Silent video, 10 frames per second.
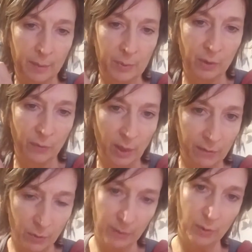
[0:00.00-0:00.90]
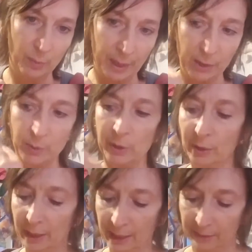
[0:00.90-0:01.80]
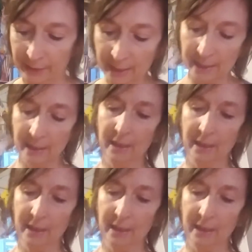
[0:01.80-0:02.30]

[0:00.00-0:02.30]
so if you have to refer back to it, you'll have it.